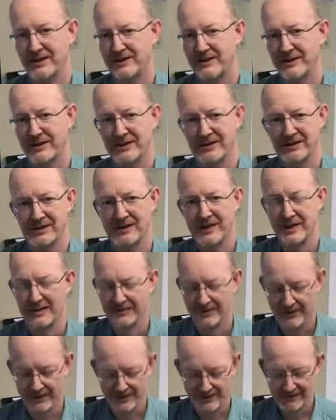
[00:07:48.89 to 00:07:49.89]
So there's a lot
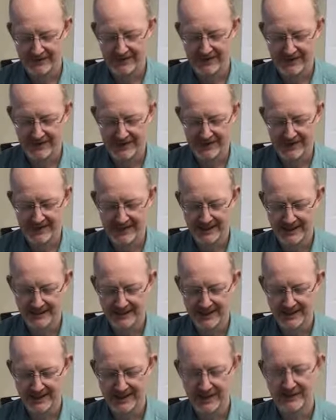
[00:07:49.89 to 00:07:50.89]
of university things
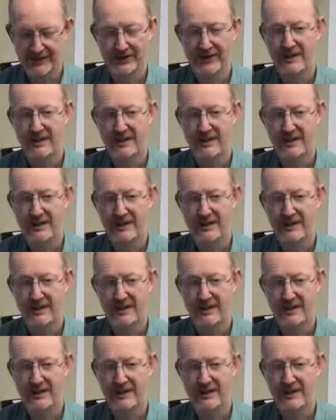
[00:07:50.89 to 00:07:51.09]
you can do.